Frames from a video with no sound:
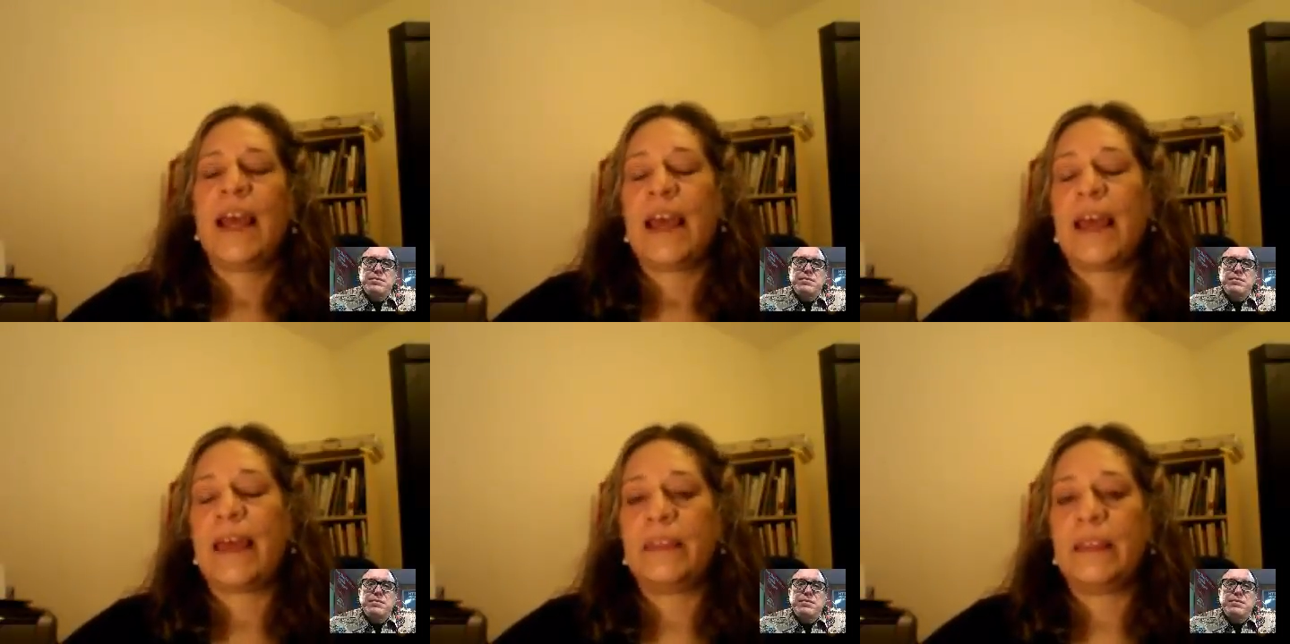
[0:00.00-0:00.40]

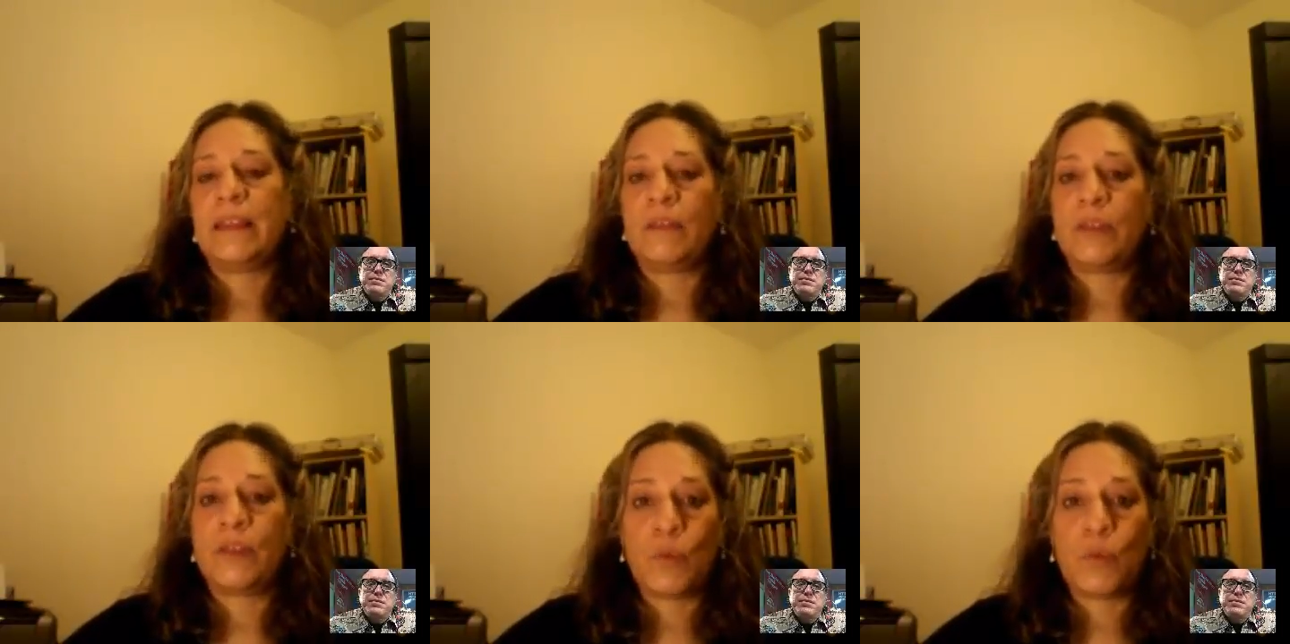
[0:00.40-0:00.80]
and
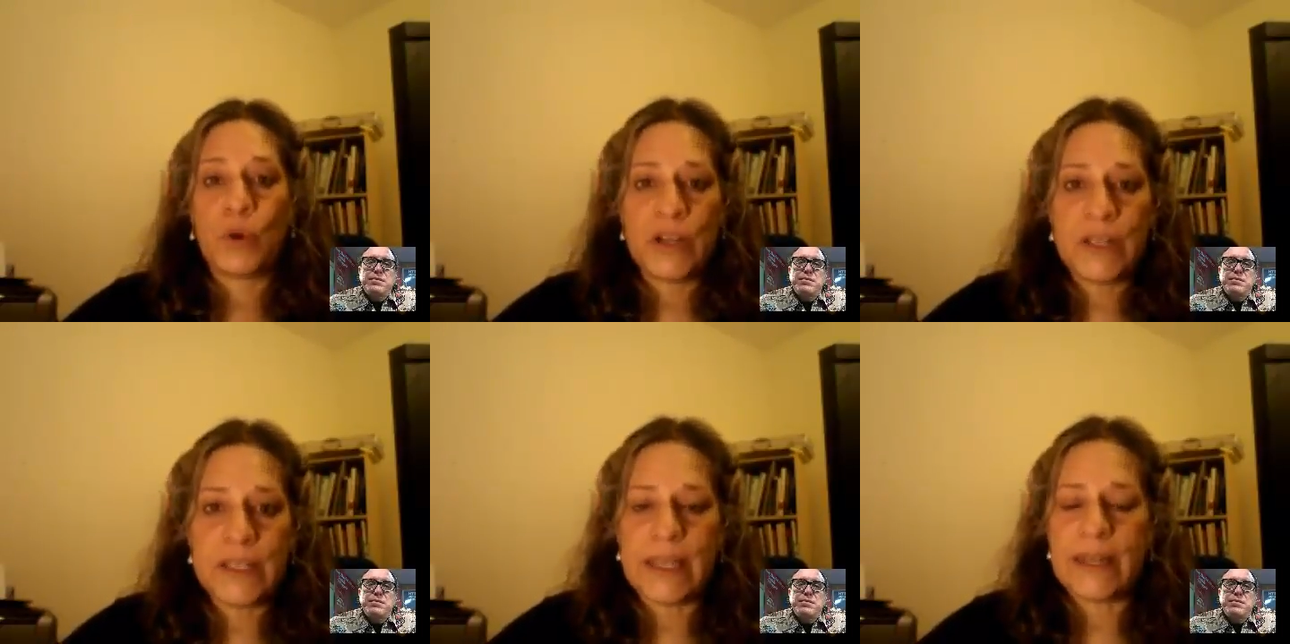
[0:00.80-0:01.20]
the
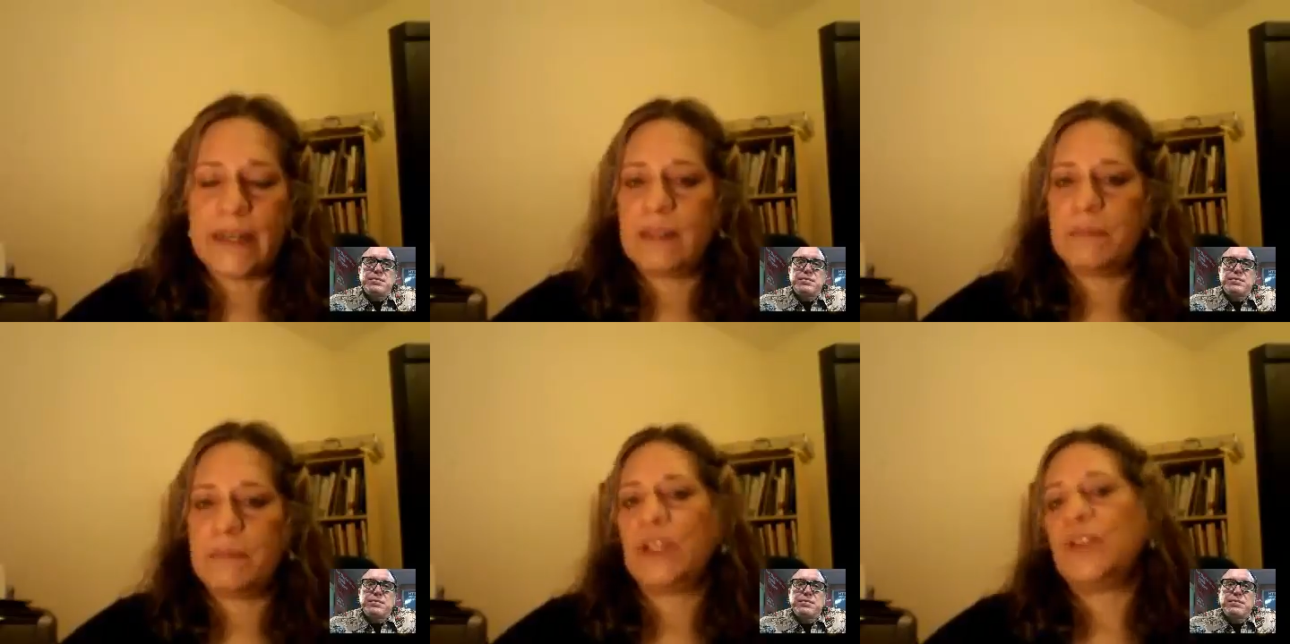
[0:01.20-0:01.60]
words they
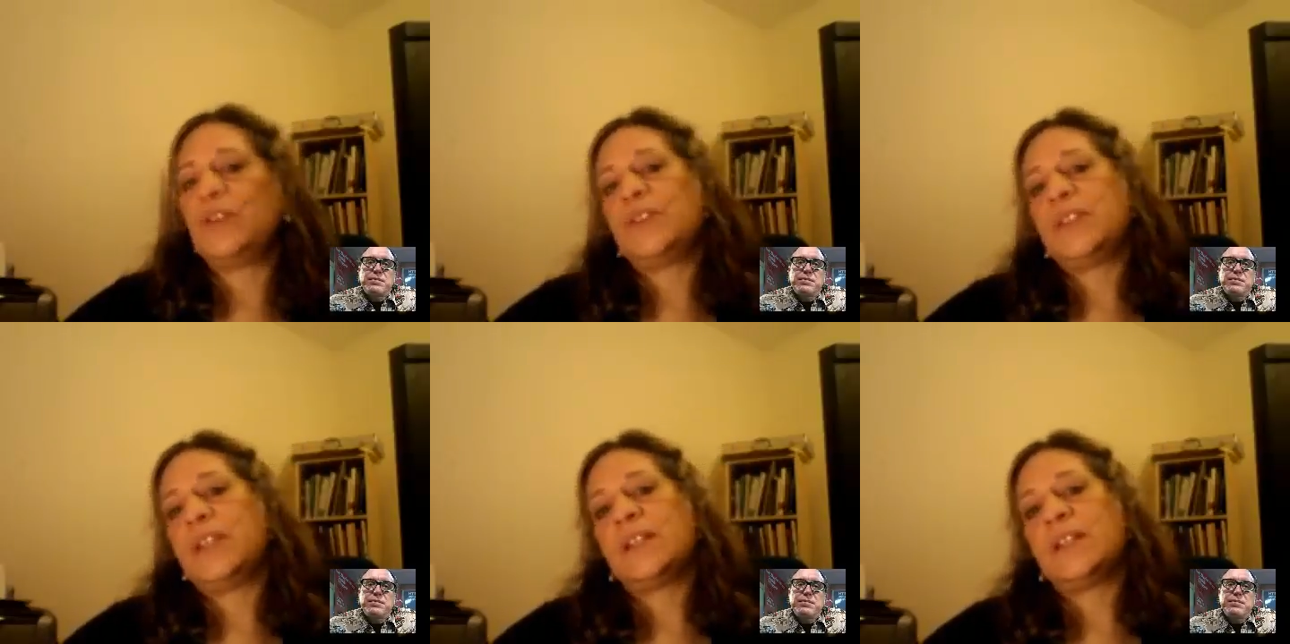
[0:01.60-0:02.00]
need to be
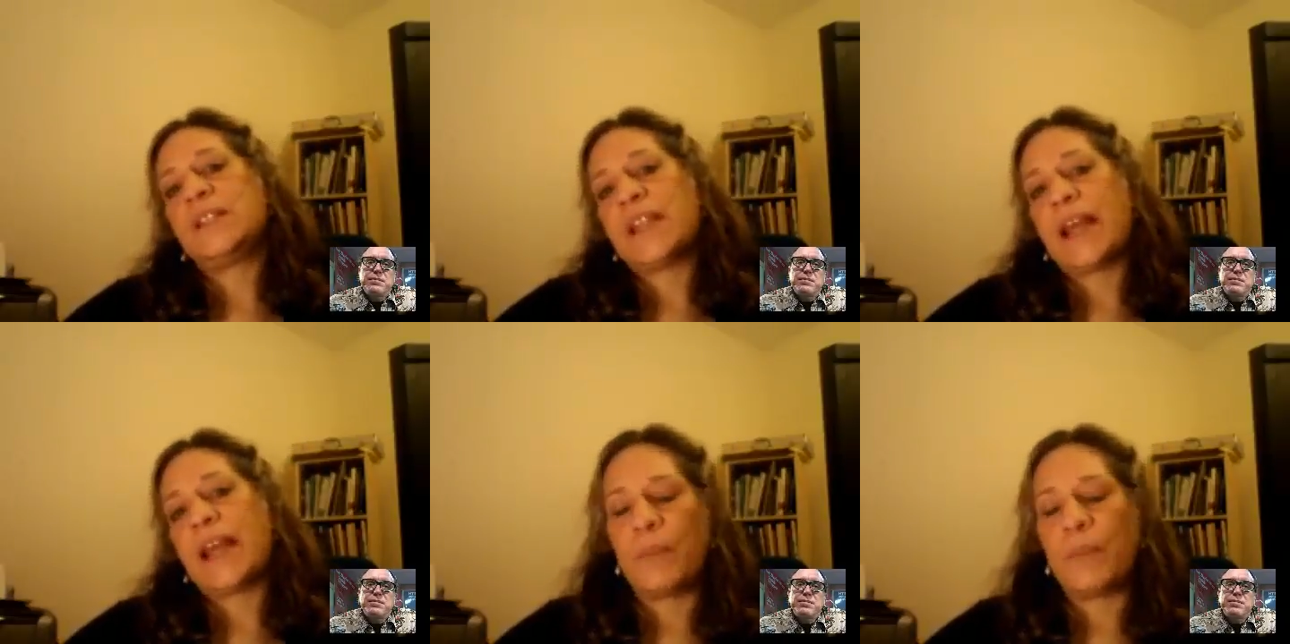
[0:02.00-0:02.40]
using
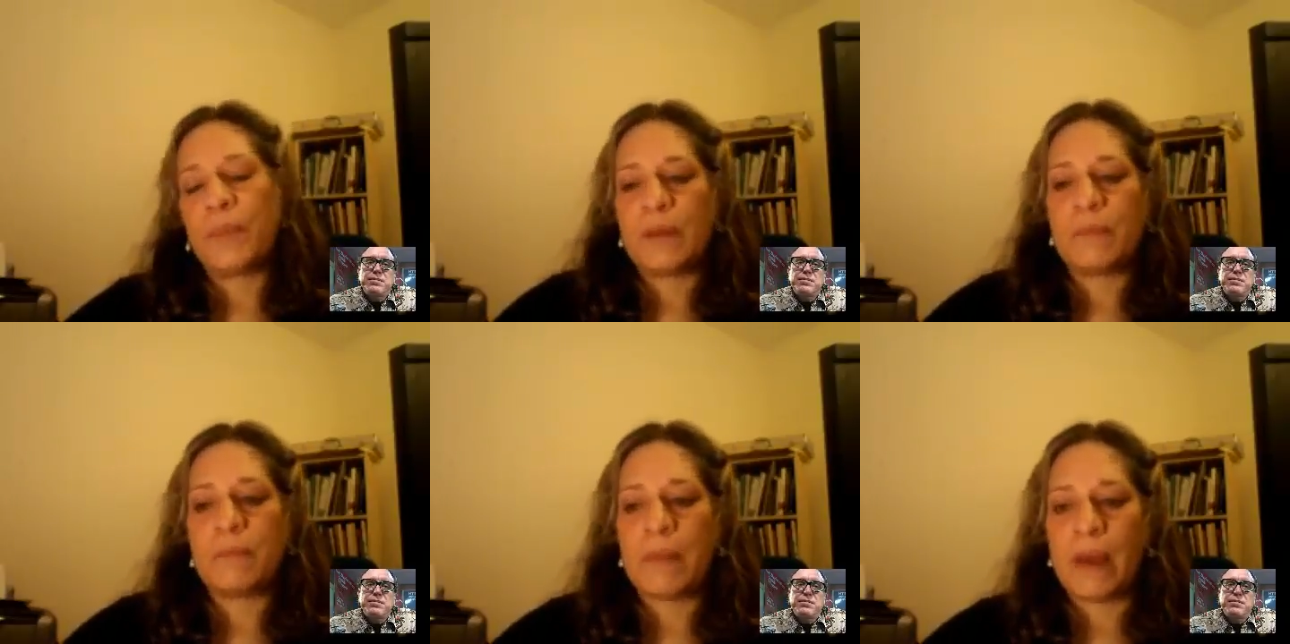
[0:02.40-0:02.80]
to help
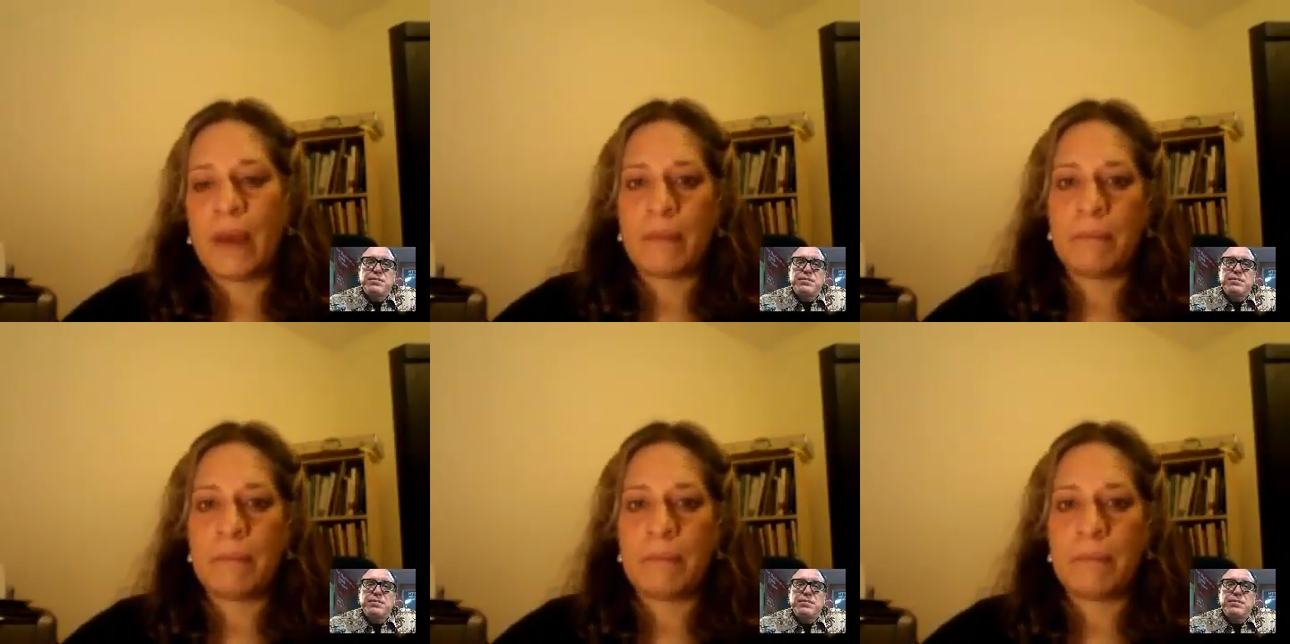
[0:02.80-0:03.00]
them